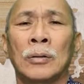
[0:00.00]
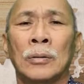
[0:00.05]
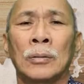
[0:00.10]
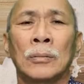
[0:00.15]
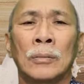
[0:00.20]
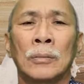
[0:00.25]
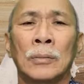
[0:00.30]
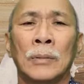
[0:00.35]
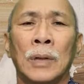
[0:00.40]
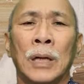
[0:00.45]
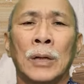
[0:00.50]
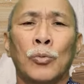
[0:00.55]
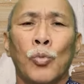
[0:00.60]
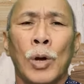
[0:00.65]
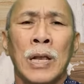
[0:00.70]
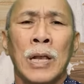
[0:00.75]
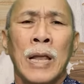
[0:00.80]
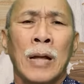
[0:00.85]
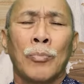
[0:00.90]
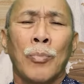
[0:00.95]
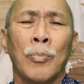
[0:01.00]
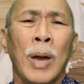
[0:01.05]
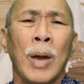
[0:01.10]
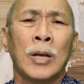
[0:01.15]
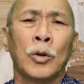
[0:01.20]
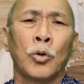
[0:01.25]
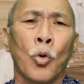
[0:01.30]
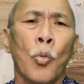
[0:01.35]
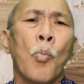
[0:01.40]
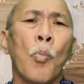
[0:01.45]
It will not make
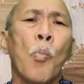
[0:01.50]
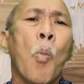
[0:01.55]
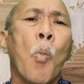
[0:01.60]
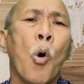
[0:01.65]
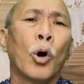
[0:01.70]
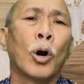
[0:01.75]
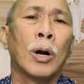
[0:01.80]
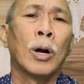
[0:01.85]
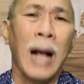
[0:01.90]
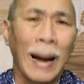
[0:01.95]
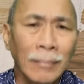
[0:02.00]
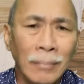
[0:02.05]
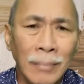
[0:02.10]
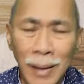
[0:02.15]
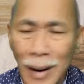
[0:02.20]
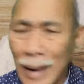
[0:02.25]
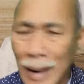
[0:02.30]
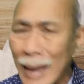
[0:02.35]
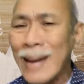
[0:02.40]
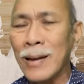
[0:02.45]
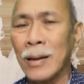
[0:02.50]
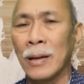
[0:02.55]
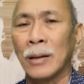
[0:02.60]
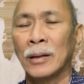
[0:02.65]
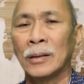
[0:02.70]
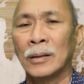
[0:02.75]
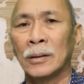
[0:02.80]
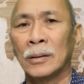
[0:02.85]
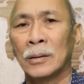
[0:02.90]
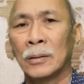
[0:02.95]
you more godly.
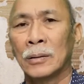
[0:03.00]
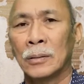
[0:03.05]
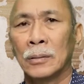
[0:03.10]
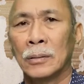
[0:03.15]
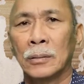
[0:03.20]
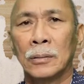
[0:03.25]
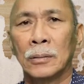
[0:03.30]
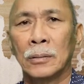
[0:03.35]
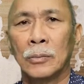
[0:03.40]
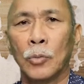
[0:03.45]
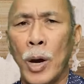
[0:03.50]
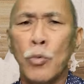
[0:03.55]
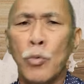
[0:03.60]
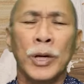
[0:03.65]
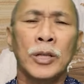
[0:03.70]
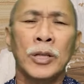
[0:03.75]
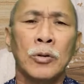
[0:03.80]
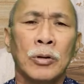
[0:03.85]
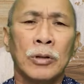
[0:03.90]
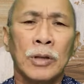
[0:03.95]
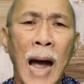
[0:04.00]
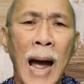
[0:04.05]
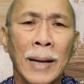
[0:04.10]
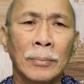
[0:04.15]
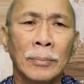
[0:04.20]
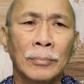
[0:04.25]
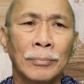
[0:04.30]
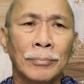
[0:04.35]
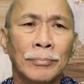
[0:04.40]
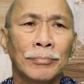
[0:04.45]
Why waste your
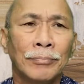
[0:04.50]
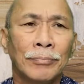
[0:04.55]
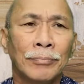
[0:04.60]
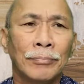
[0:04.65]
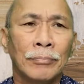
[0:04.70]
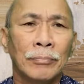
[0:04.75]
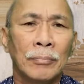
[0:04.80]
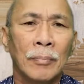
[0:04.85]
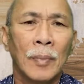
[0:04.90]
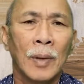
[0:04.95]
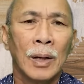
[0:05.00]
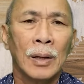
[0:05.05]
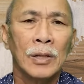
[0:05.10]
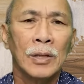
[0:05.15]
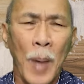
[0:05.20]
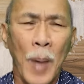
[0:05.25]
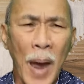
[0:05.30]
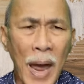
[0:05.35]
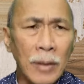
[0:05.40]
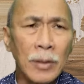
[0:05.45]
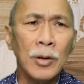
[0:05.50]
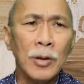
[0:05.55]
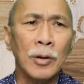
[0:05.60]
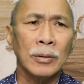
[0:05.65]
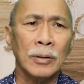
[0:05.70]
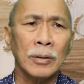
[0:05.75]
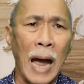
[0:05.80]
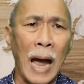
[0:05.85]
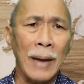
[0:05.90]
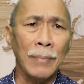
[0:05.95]
time? Spend your
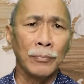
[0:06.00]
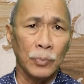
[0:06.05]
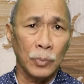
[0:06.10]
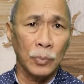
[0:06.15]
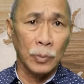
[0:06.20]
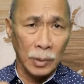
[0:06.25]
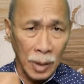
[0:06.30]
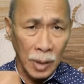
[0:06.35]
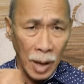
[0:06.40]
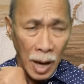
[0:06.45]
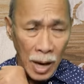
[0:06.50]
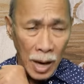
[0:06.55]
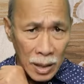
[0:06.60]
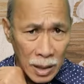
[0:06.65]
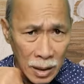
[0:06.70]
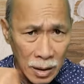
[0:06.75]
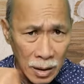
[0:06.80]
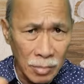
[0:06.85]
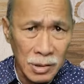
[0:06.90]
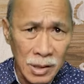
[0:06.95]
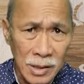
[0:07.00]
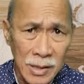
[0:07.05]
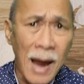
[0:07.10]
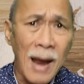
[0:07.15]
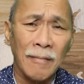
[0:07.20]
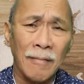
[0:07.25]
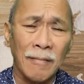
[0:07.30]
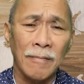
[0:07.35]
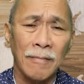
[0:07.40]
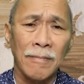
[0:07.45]
time training
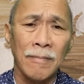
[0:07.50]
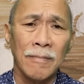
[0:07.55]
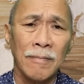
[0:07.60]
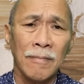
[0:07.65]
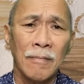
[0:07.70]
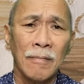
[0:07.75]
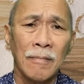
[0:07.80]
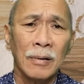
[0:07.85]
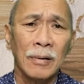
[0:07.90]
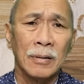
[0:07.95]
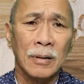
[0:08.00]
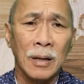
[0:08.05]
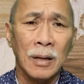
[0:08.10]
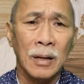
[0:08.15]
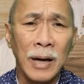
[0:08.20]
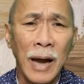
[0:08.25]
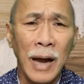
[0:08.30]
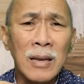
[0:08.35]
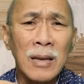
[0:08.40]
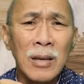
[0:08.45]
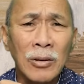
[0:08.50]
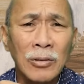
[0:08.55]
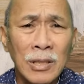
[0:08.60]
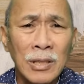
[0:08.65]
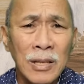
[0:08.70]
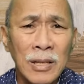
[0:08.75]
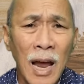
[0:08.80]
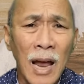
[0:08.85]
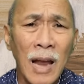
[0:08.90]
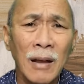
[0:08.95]
yourself. Train
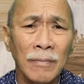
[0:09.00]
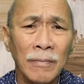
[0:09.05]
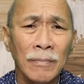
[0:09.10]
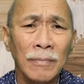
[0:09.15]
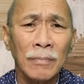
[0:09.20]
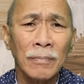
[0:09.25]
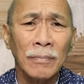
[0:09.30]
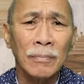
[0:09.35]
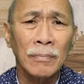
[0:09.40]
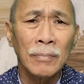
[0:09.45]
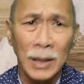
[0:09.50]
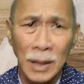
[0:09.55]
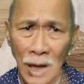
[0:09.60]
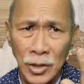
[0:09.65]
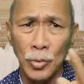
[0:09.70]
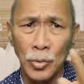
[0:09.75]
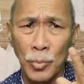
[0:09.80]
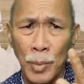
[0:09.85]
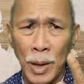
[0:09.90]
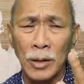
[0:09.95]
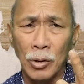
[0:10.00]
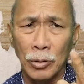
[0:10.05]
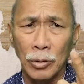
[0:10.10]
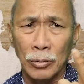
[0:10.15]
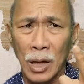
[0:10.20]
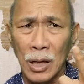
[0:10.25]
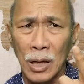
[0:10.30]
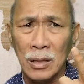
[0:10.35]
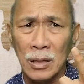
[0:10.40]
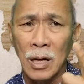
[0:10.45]
yourself. But as you may notice,